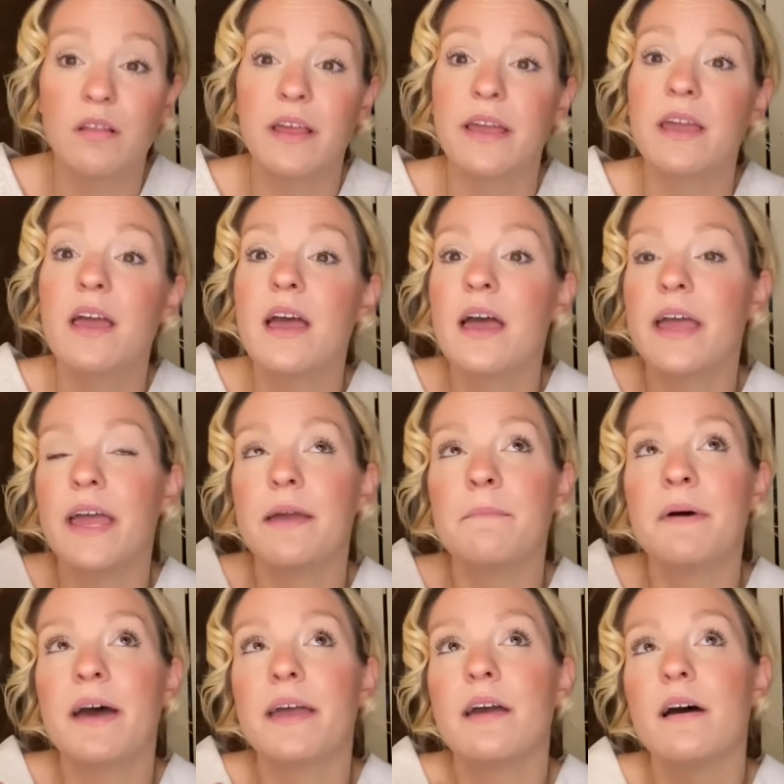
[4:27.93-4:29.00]
Like in
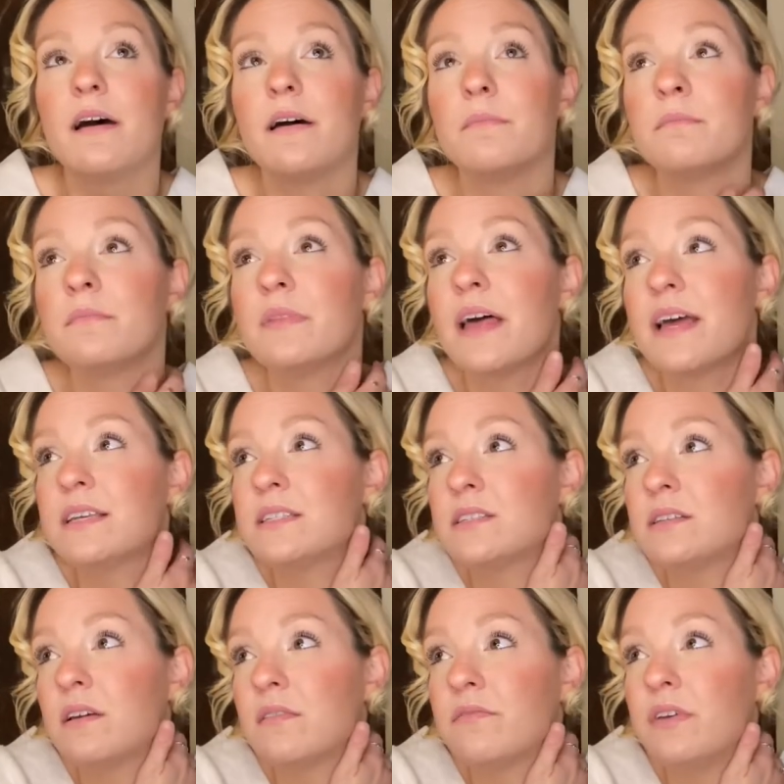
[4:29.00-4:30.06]
my um
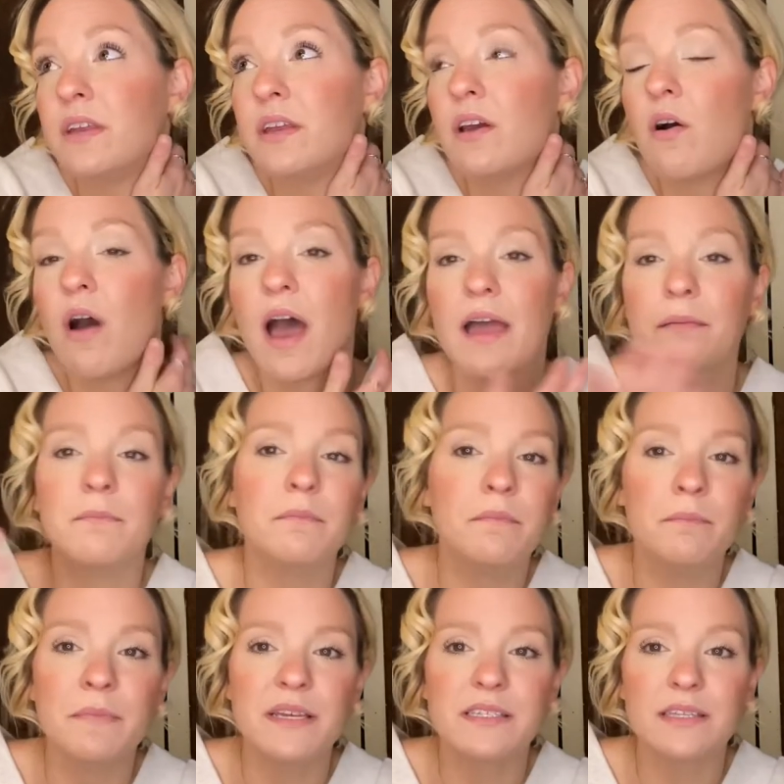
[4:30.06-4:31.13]
last video, I
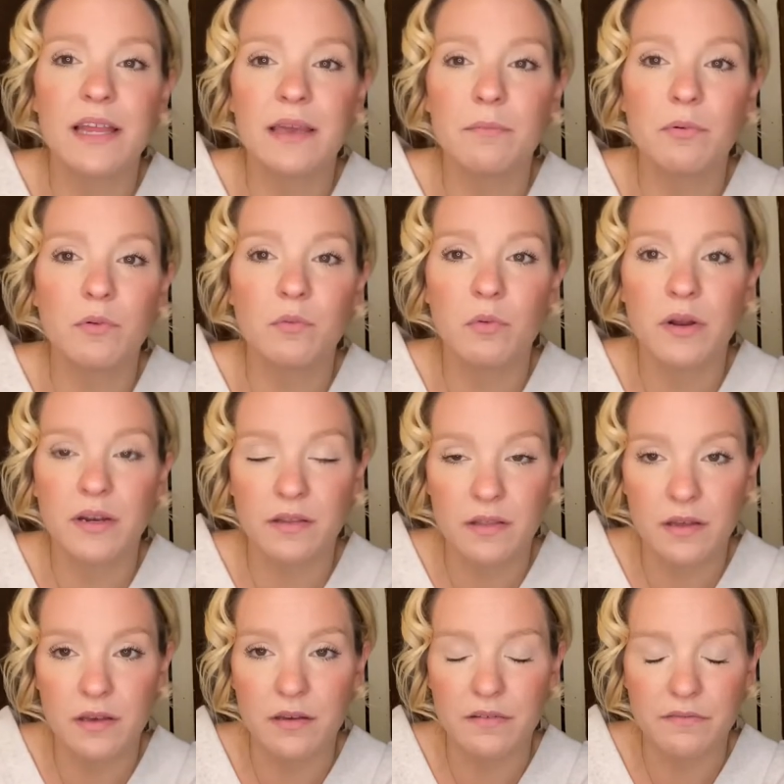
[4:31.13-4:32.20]
mislabeled one of
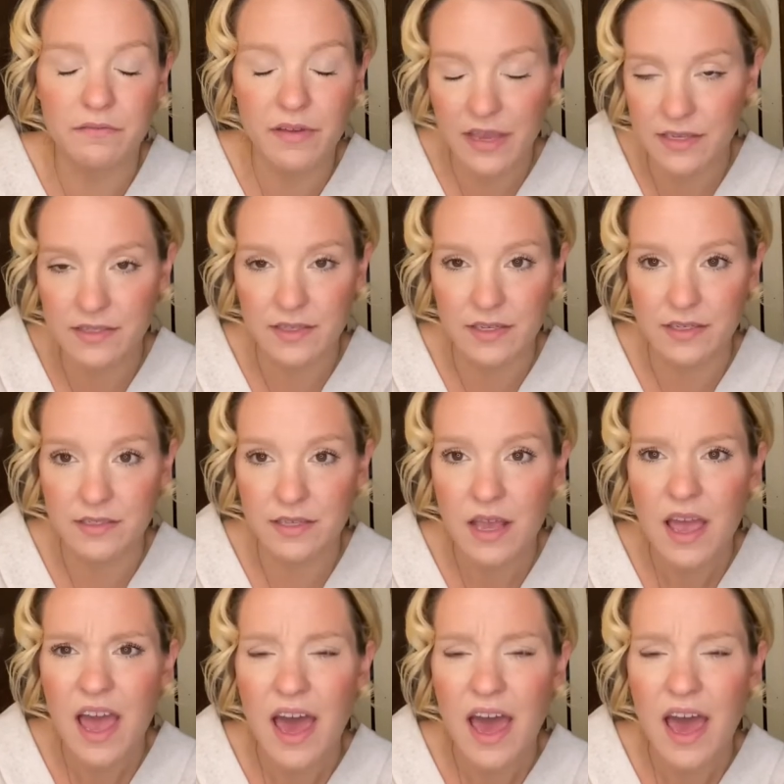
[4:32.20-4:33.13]
the vases.